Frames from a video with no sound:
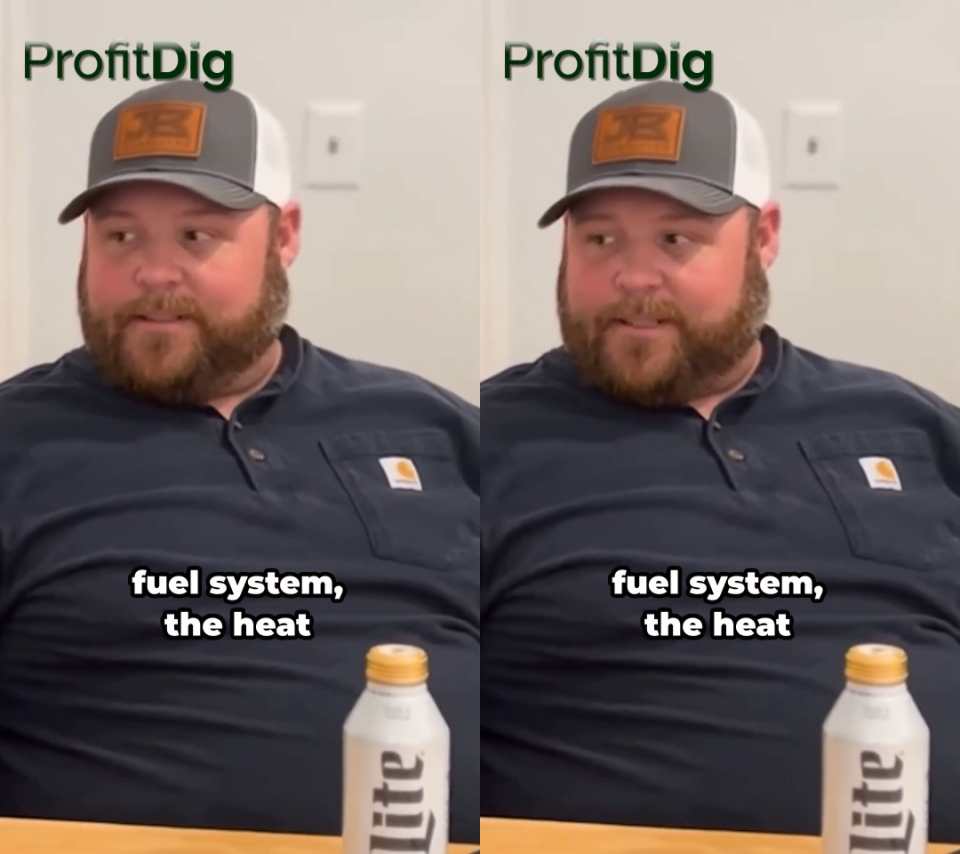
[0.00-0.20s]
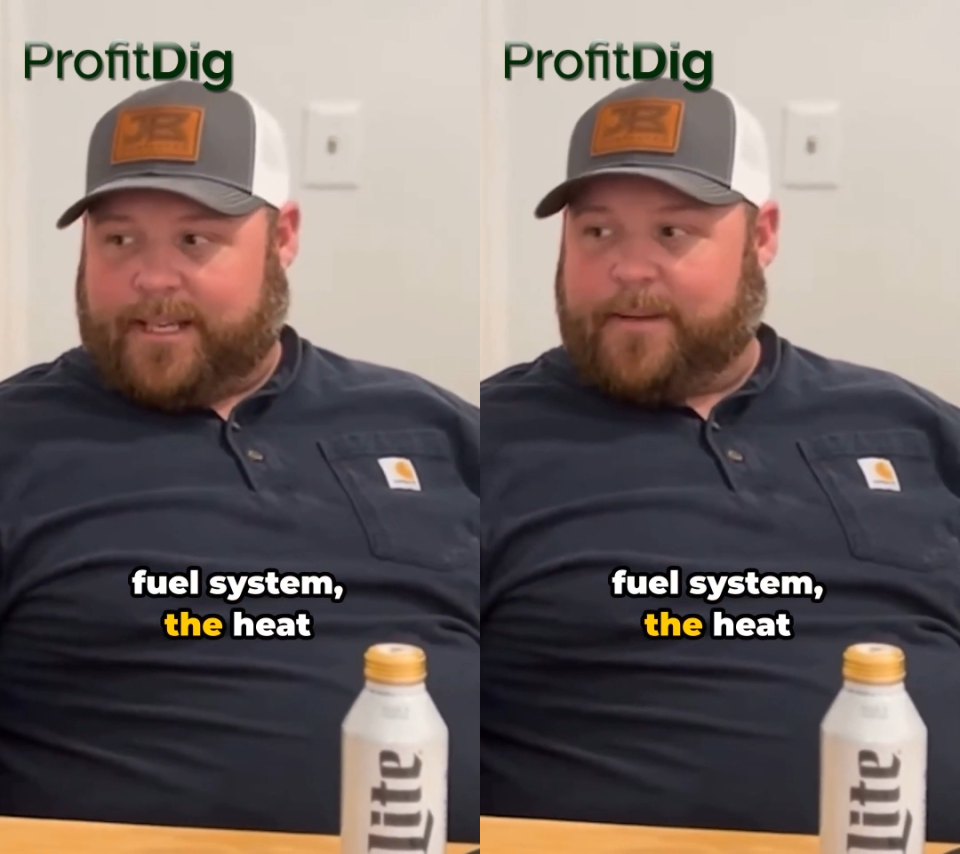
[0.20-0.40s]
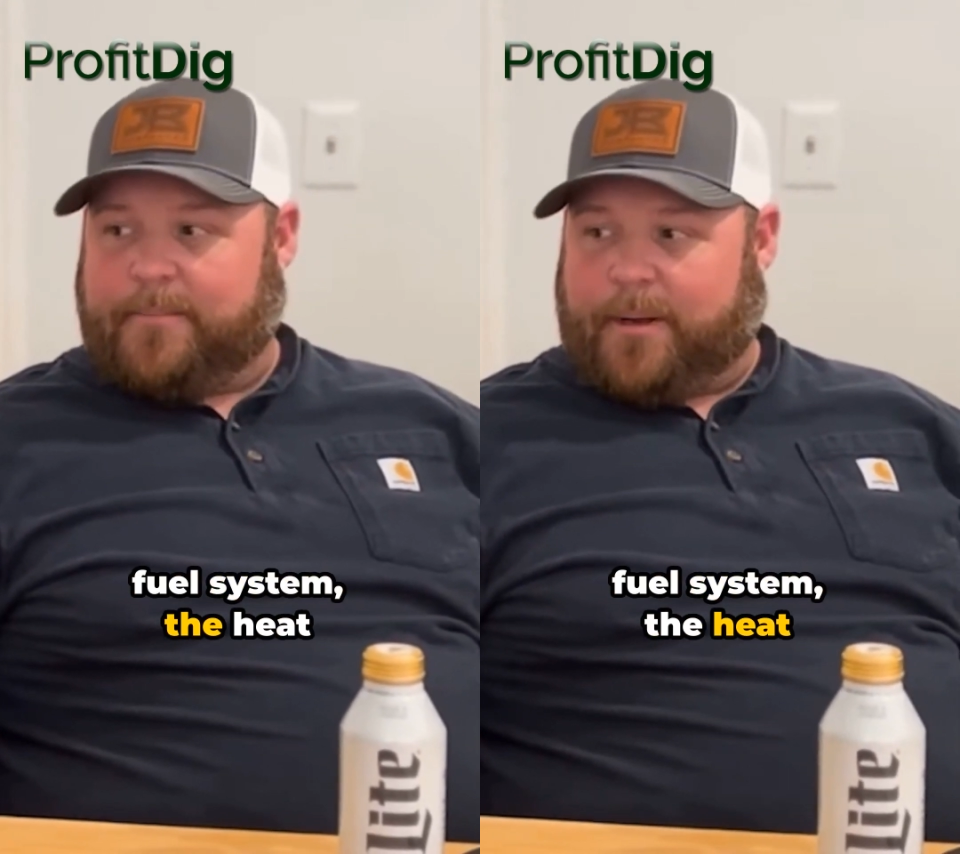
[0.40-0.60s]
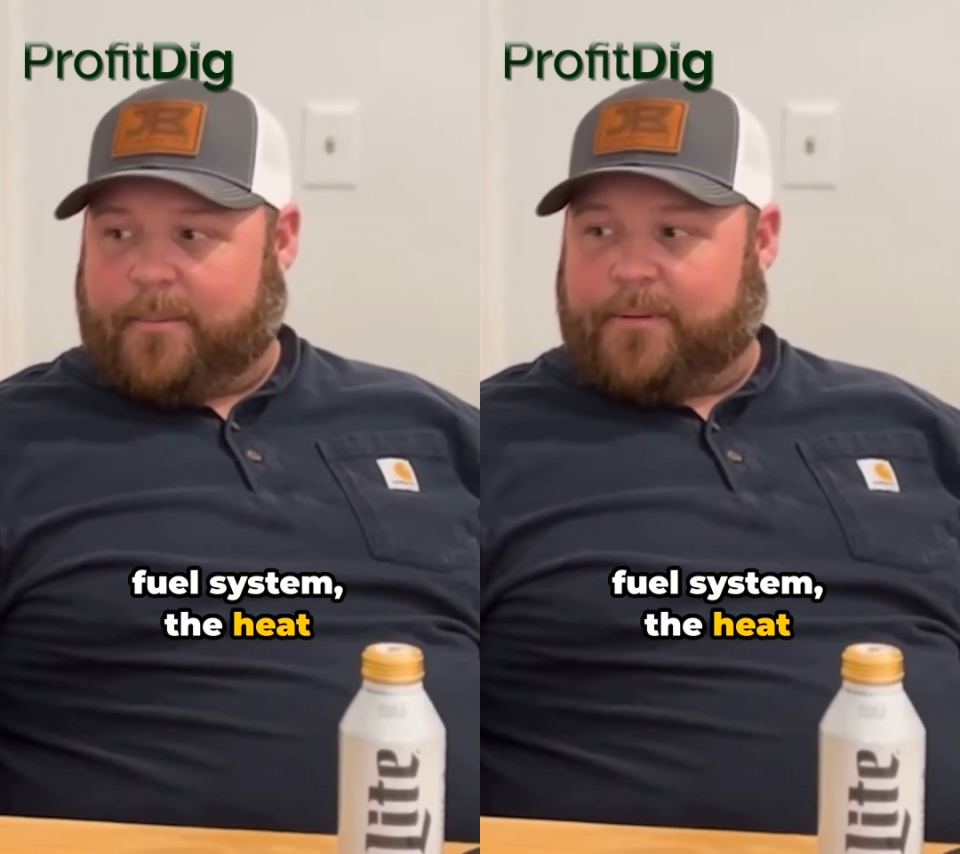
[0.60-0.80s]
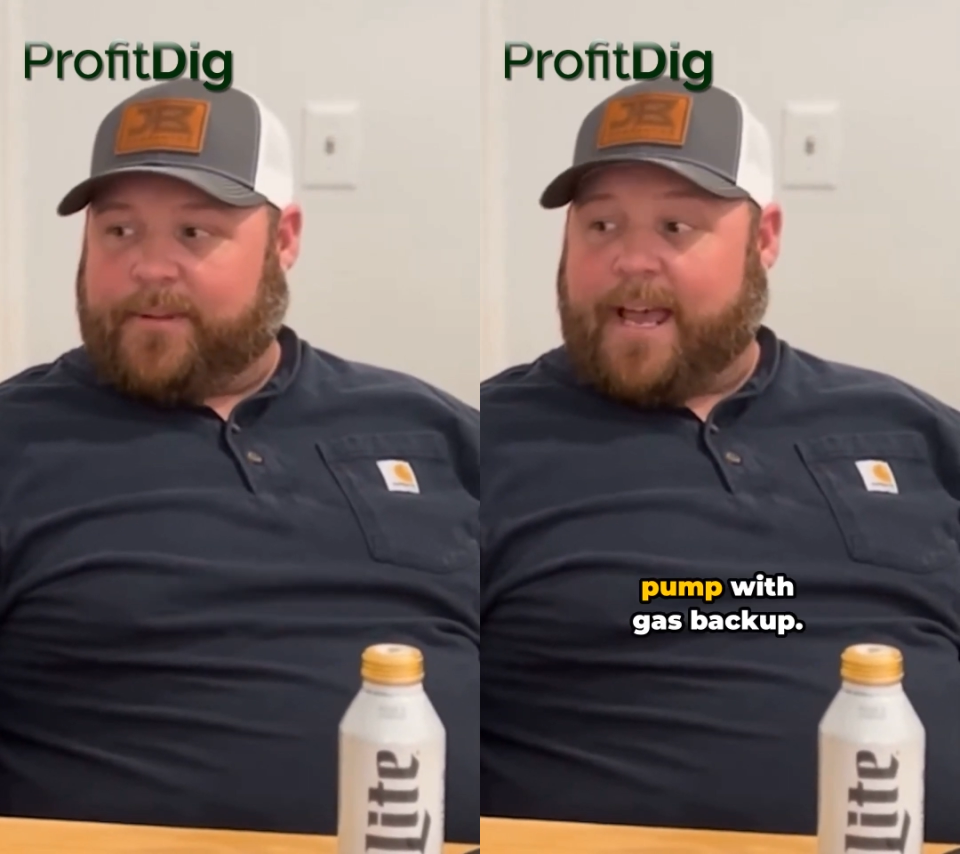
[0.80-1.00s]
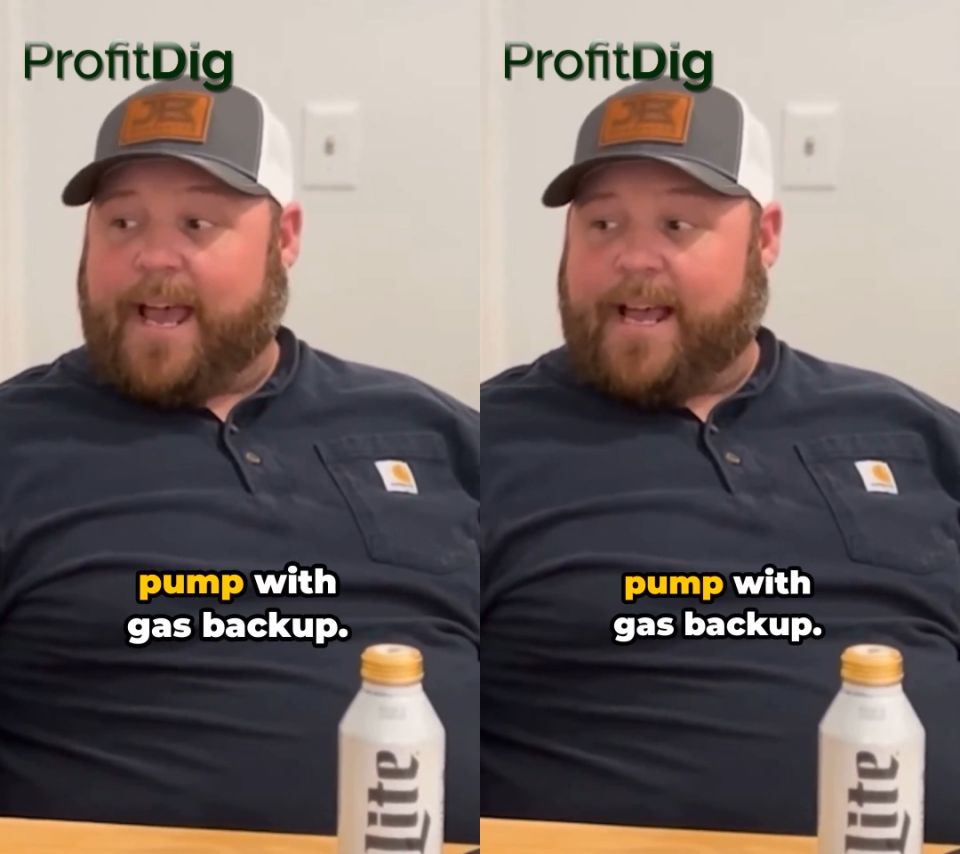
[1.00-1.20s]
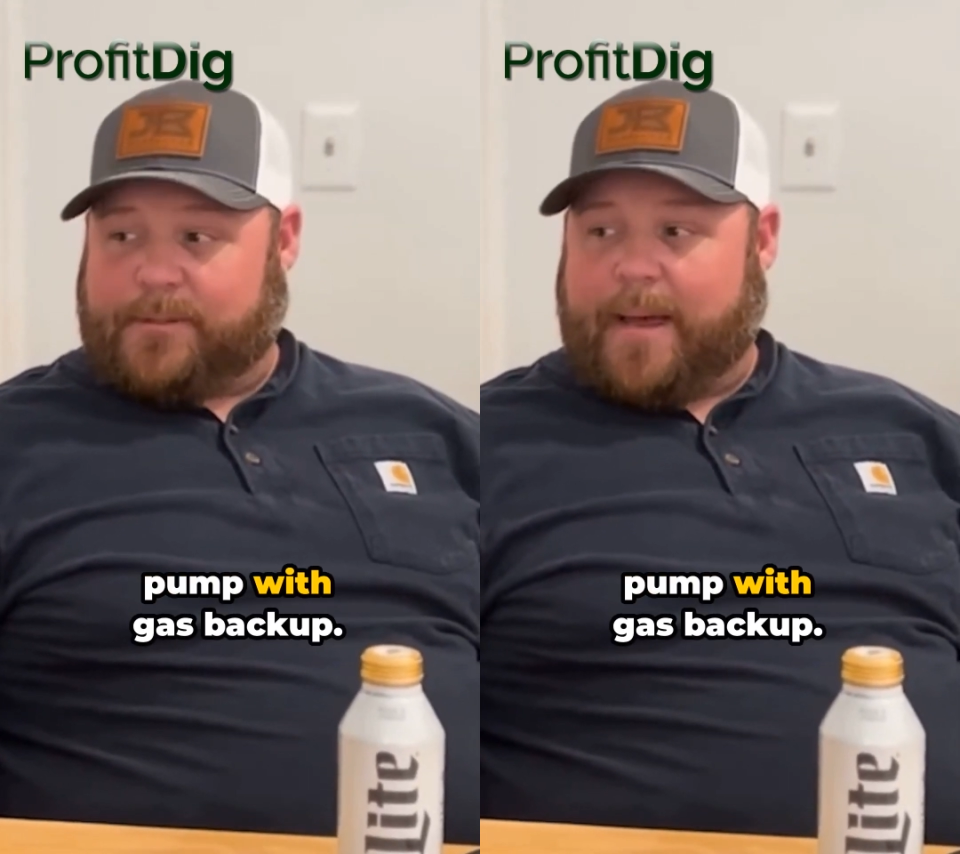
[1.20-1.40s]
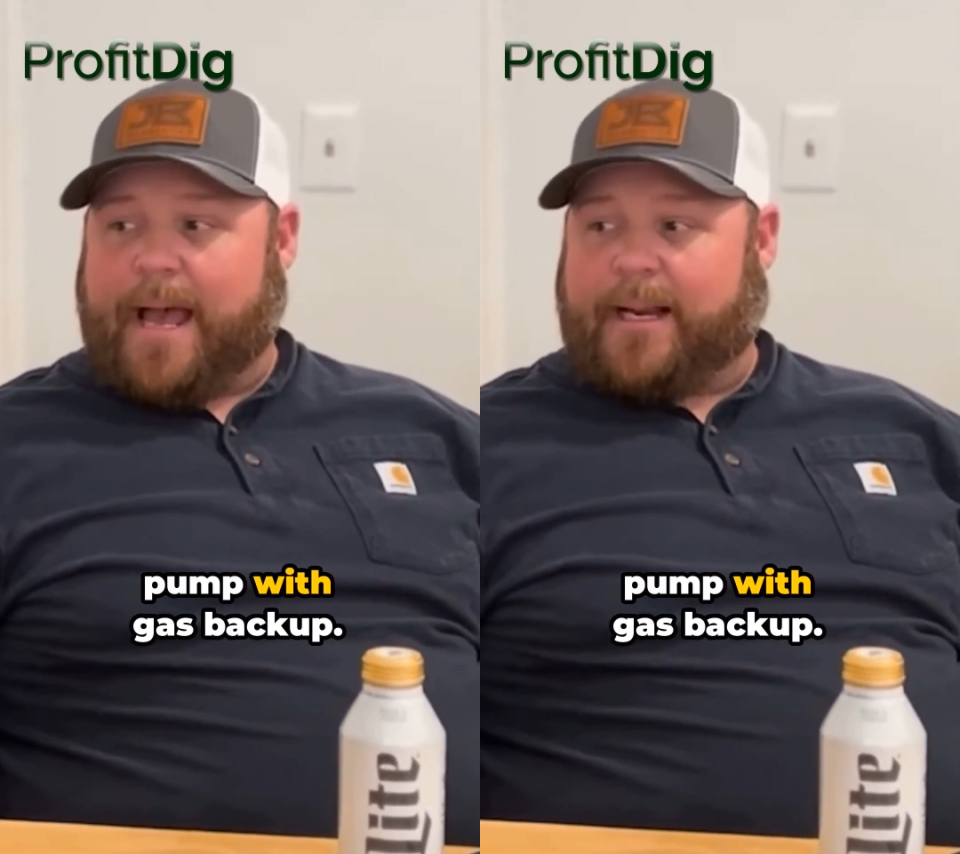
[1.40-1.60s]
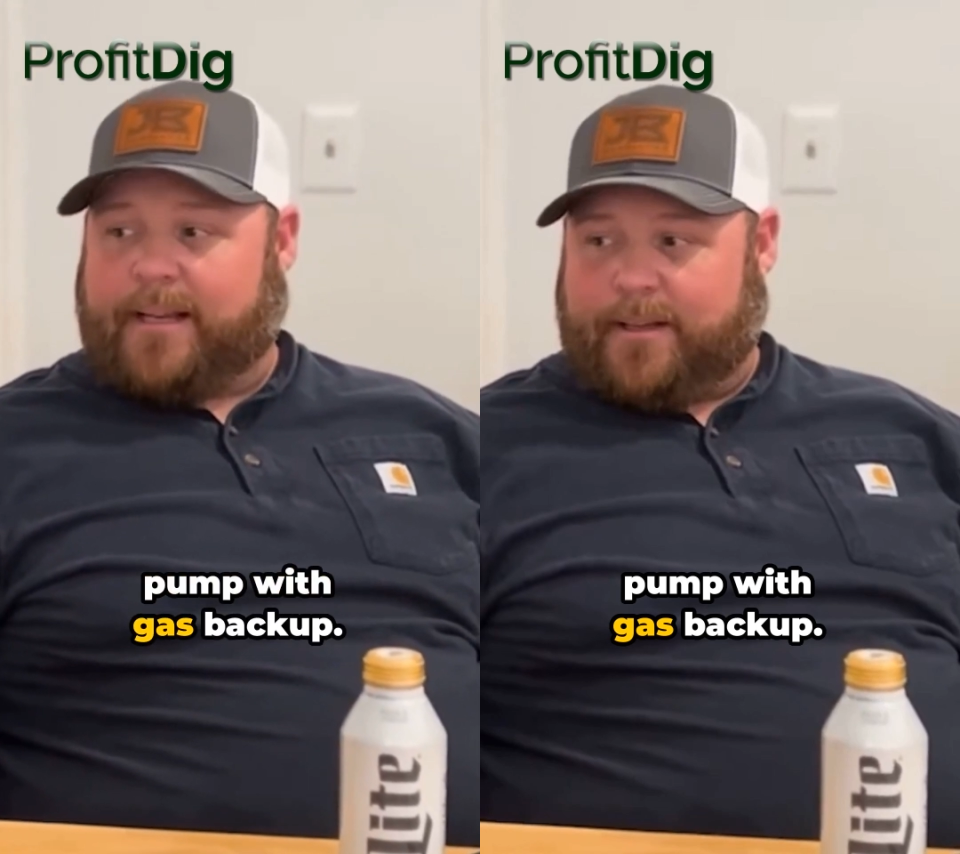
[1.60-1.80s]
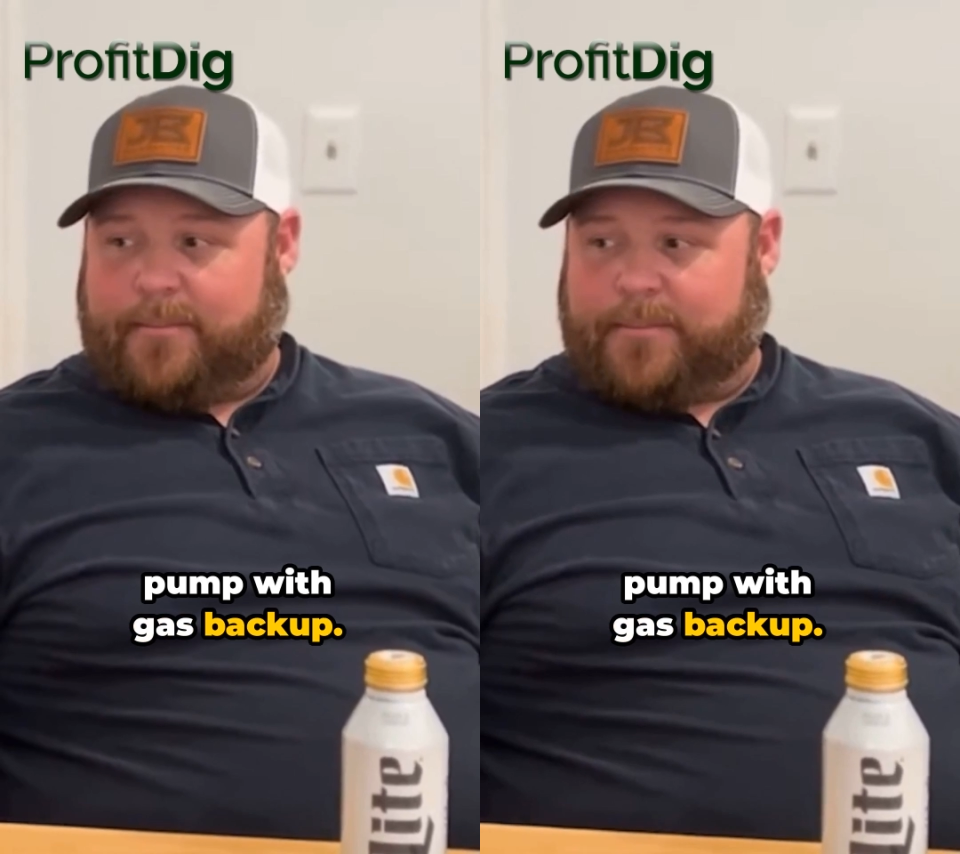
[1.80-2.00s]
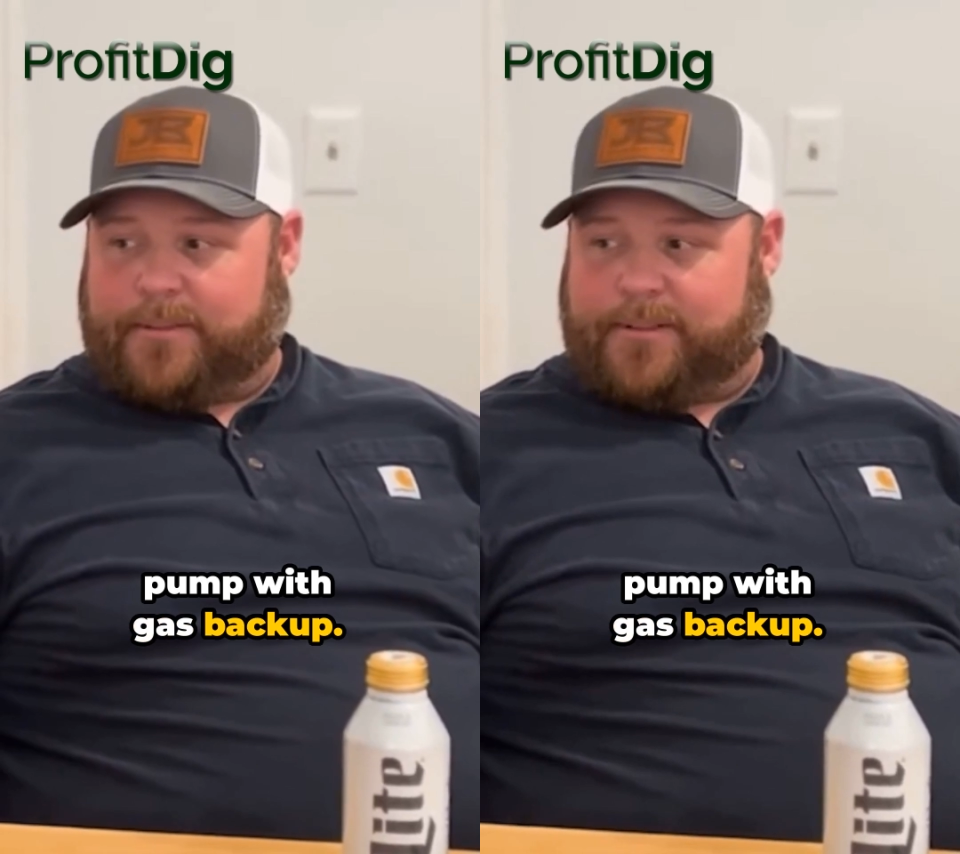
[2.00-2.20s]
the heat pump with gas backup.